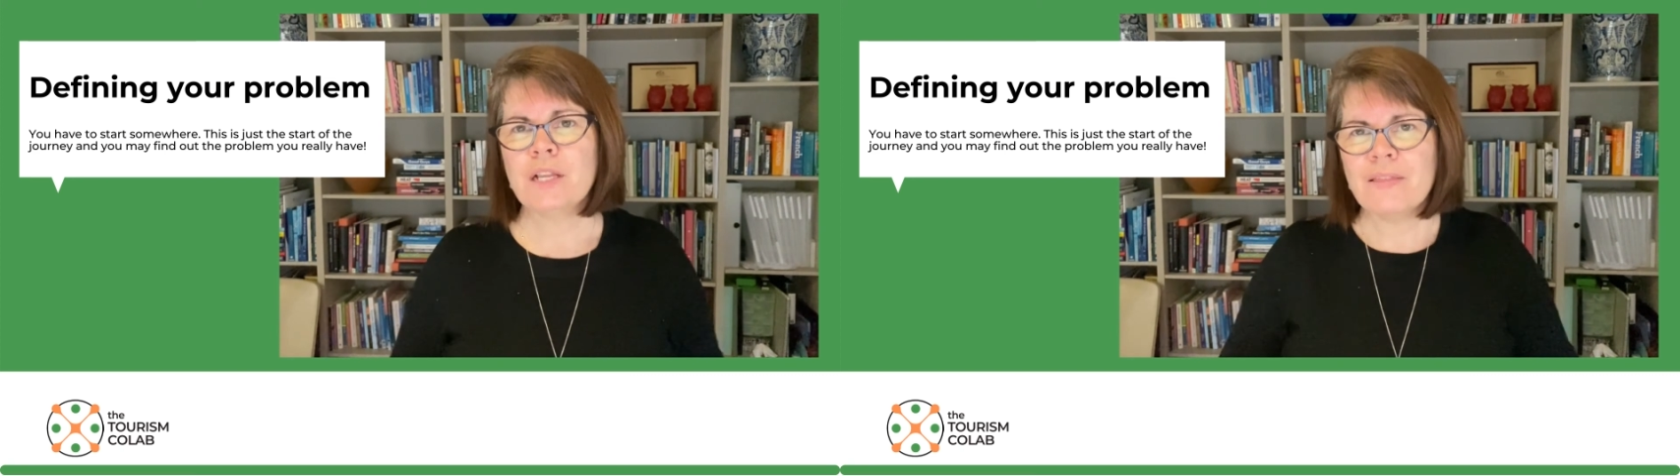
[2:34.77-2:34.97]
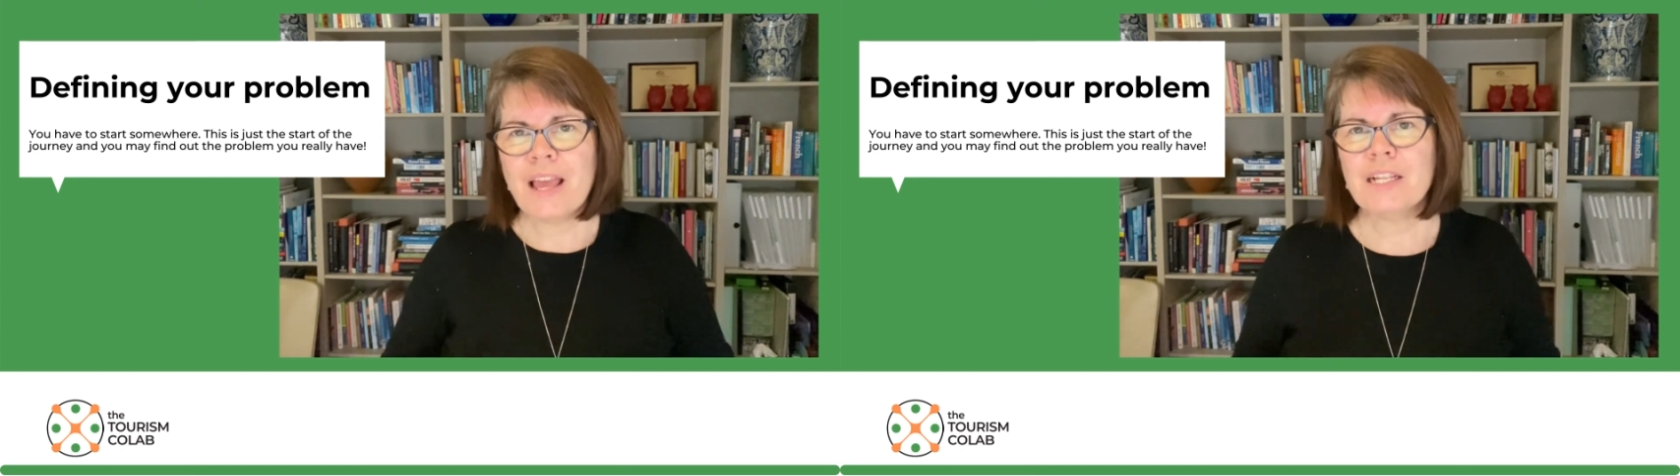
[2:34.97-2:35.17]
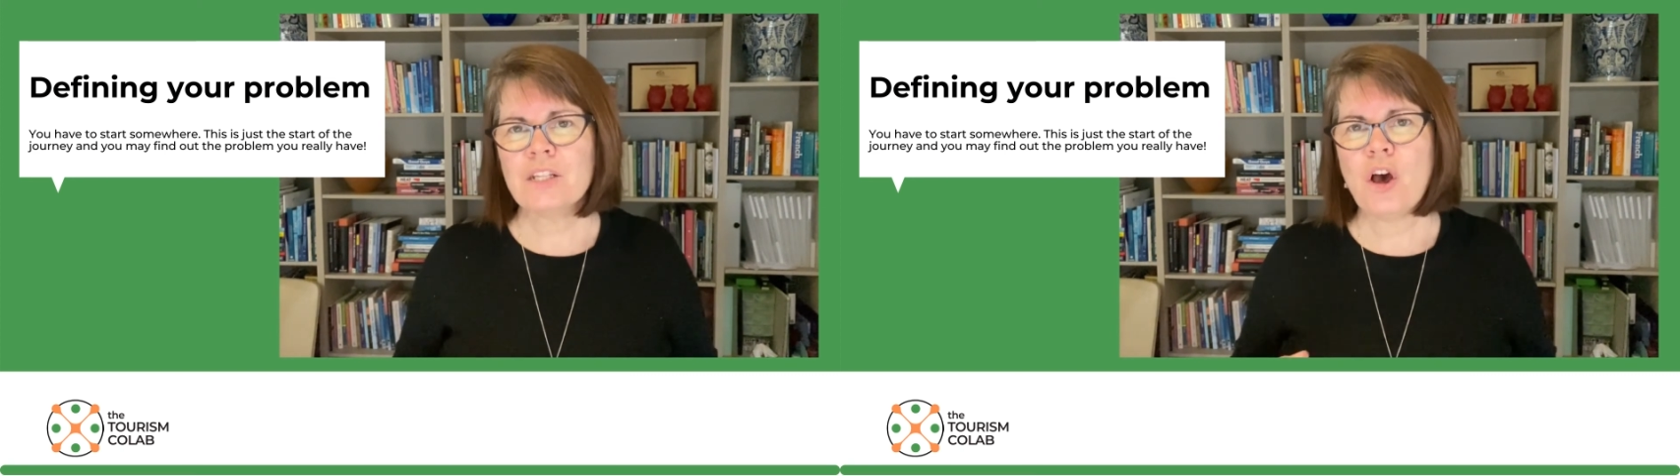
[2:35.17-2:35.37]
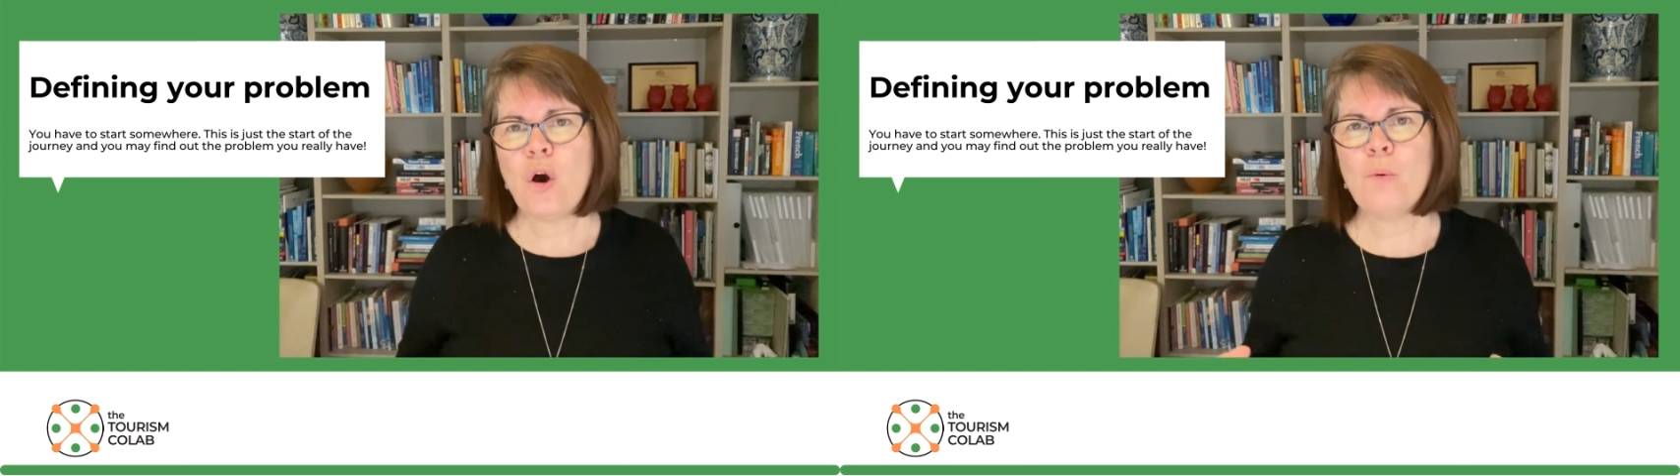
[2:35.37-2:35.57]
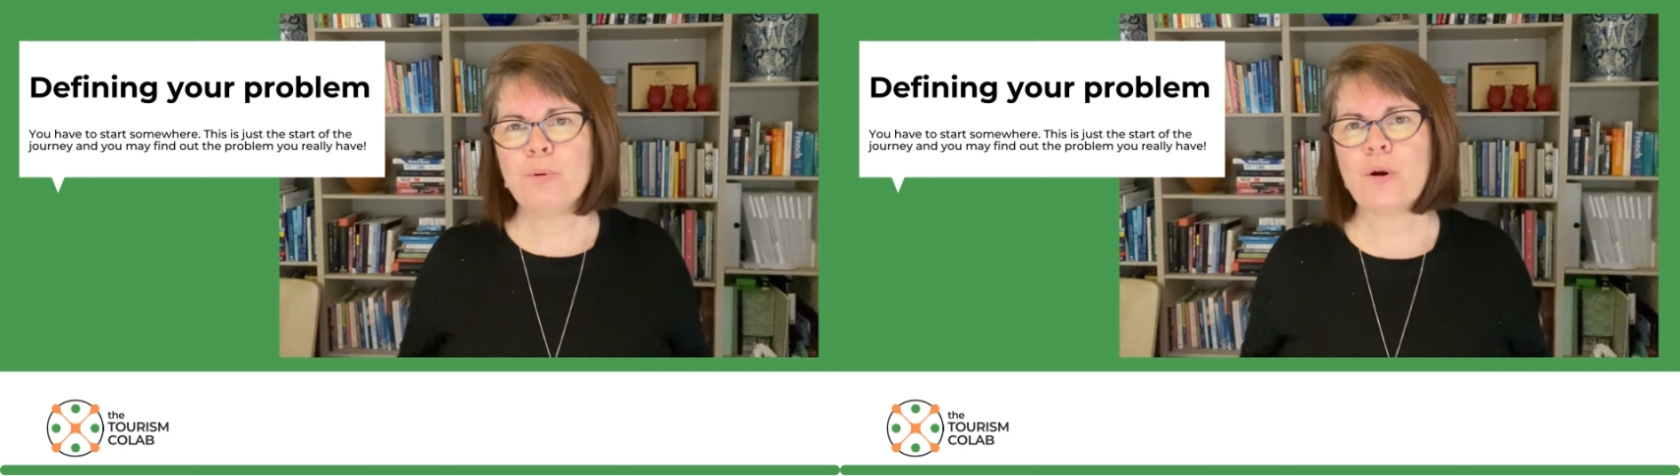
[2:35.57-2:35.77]
And that's the
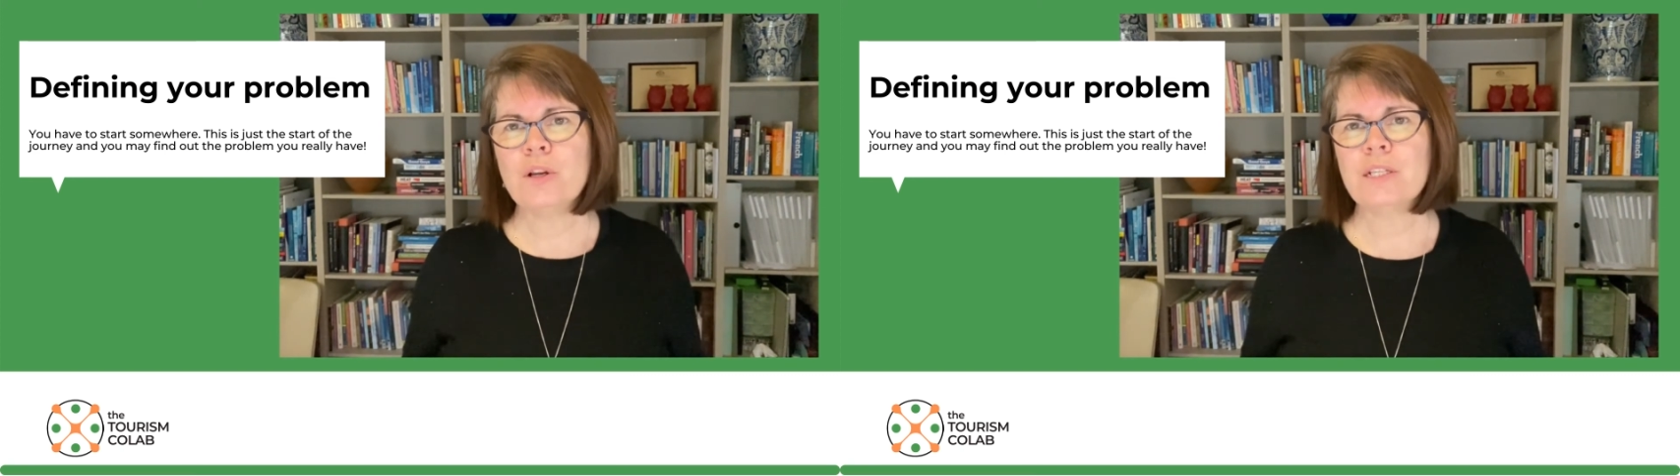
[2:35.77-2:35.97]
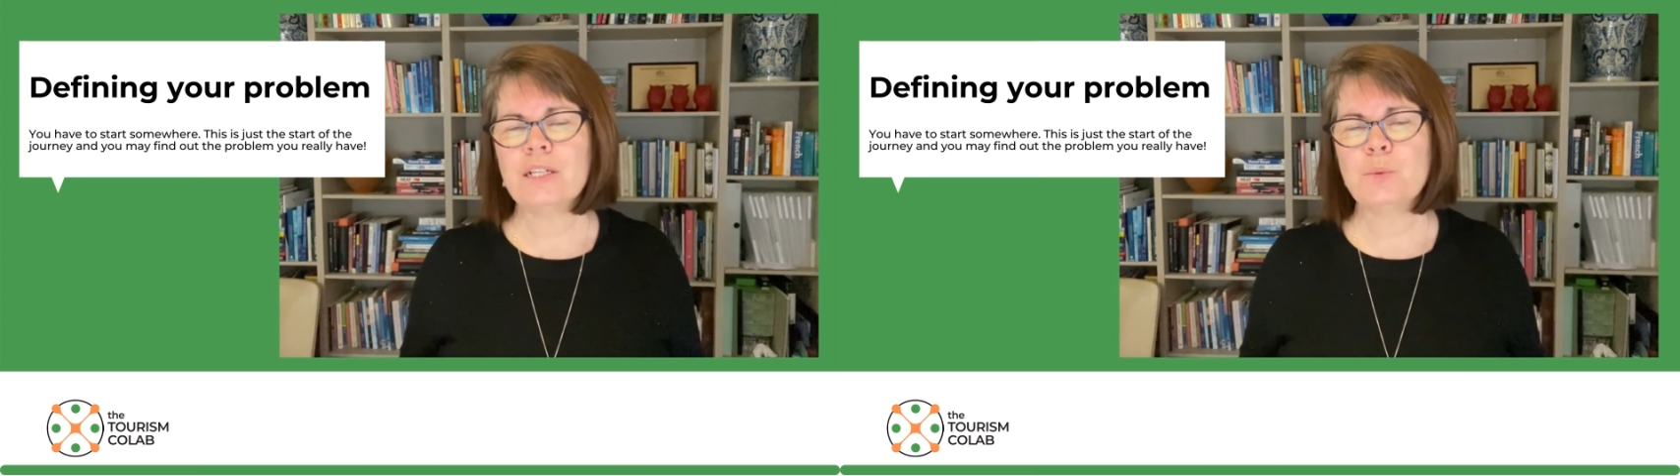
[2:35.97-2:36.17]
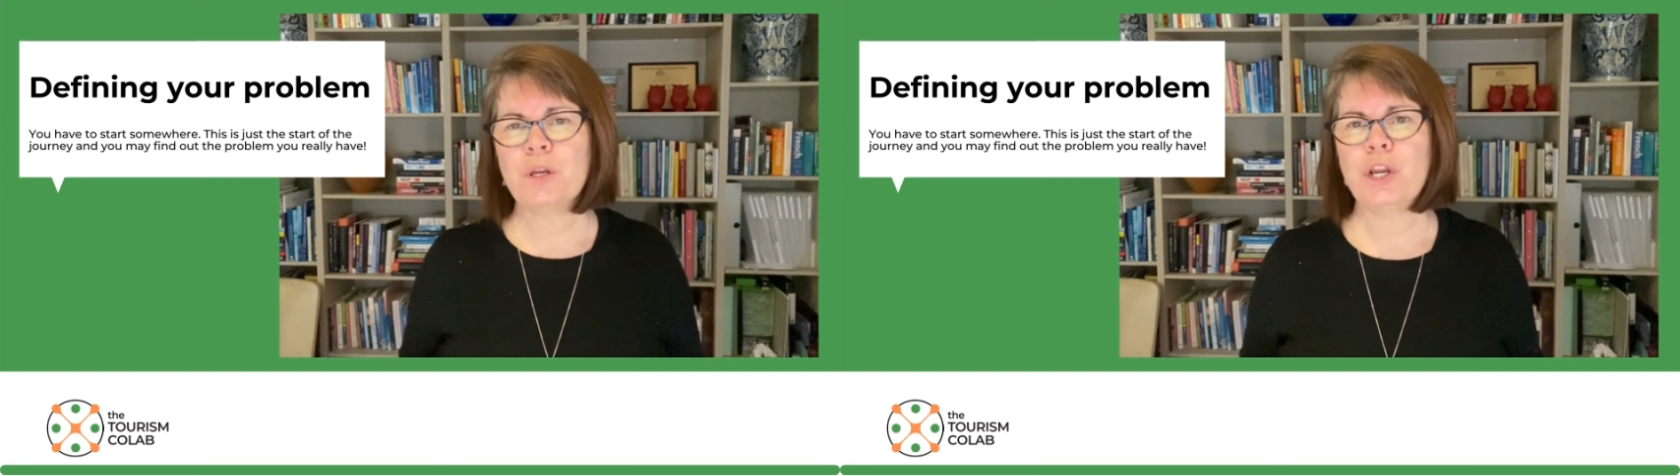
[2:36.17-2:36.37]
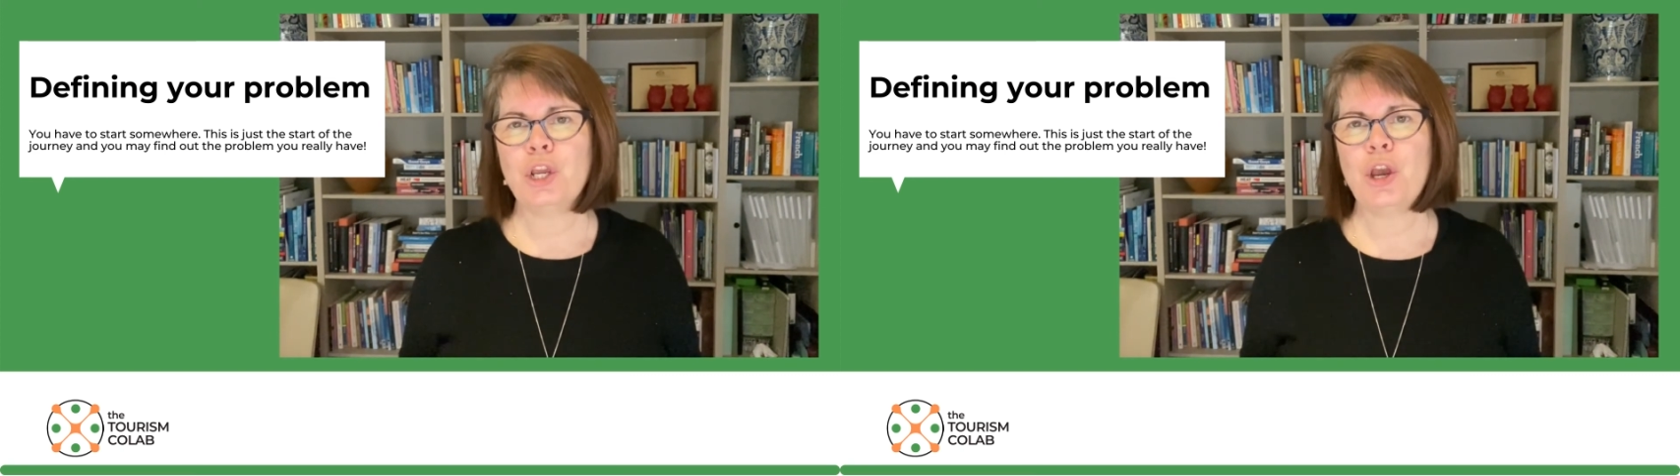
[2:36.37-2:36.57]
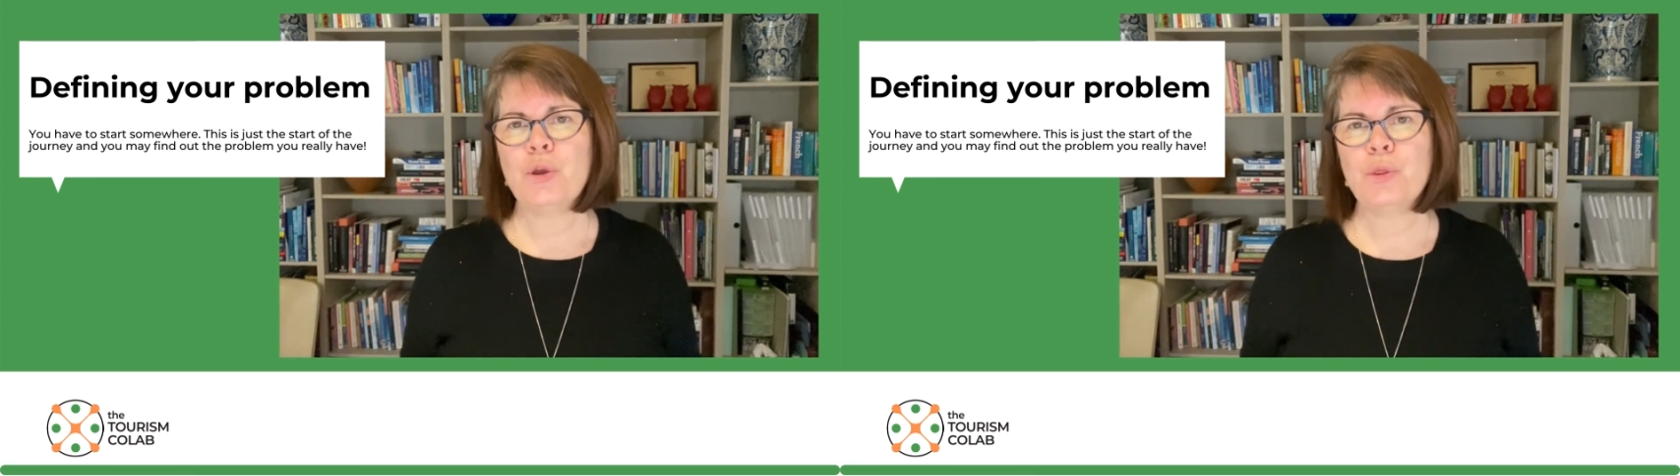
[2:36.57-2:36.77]
whole process we're going to
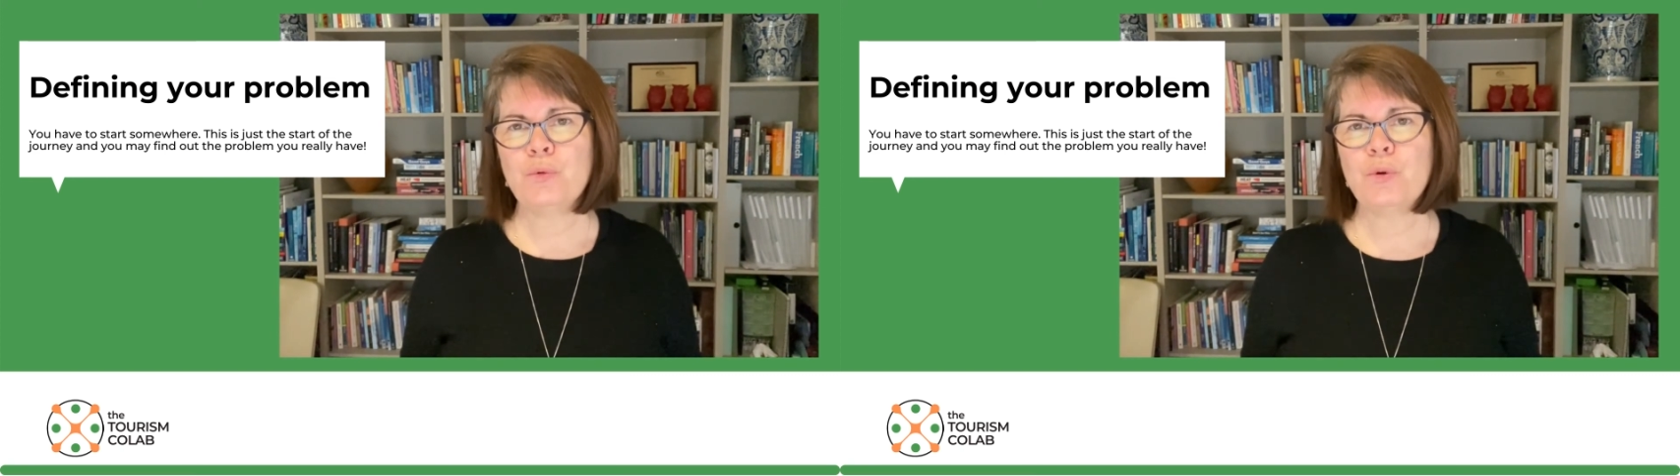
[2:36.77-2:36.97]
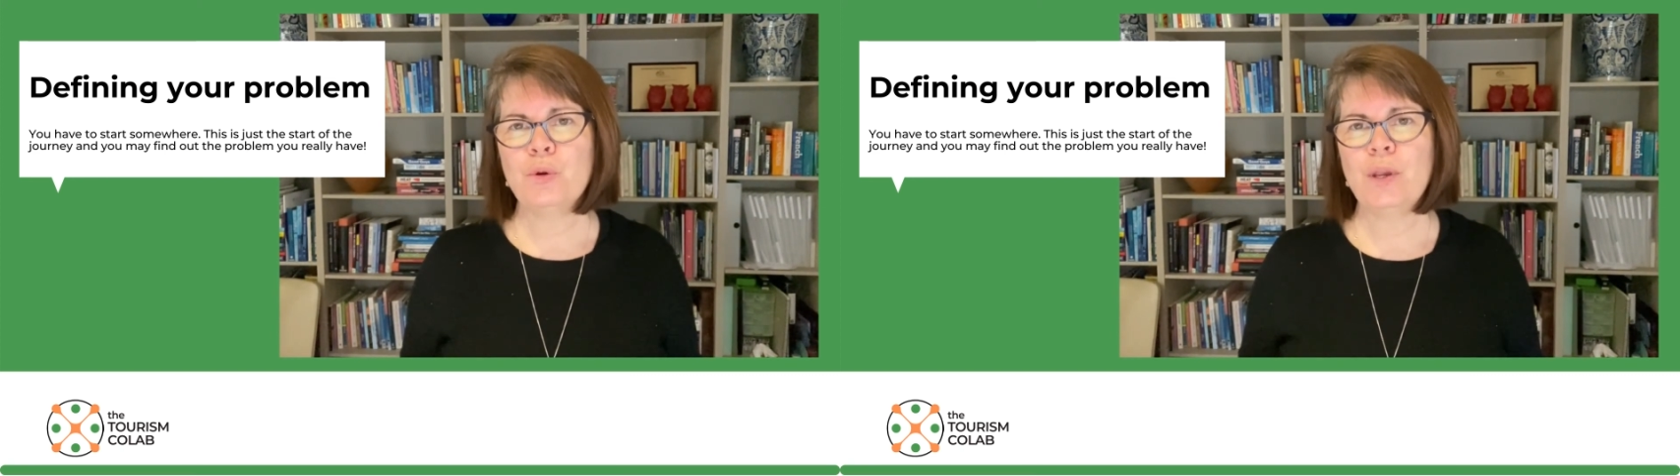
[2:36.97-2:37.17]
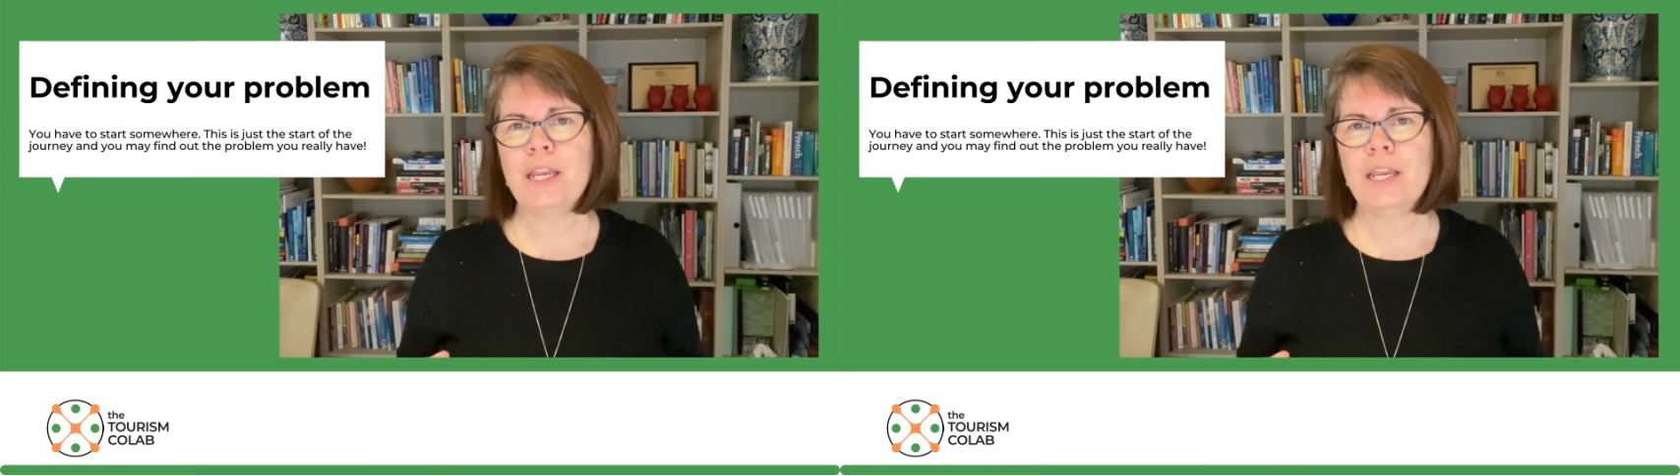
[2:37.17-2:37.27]
go through